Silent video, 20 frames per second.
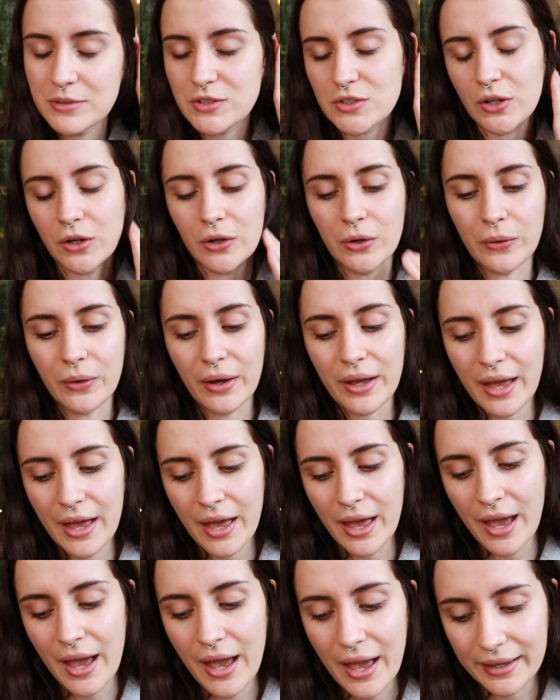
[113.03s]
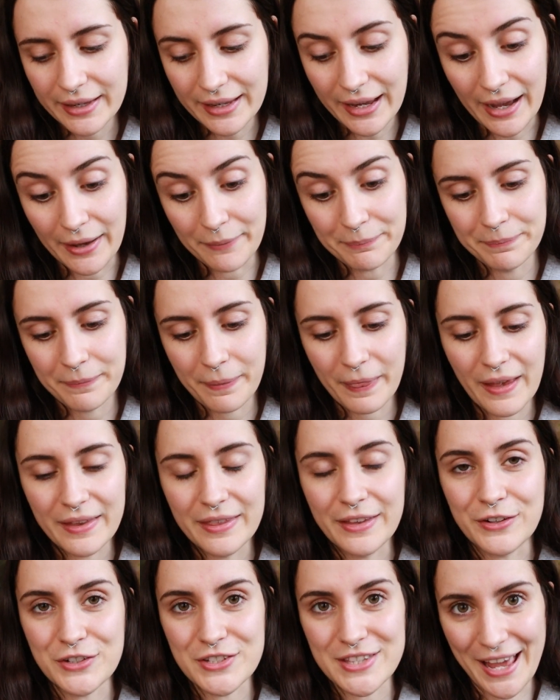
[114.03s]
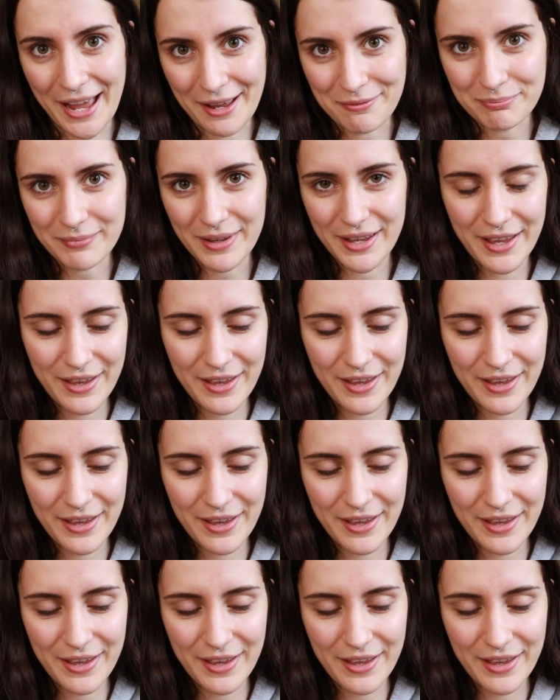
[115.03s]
So, yeah, there's that.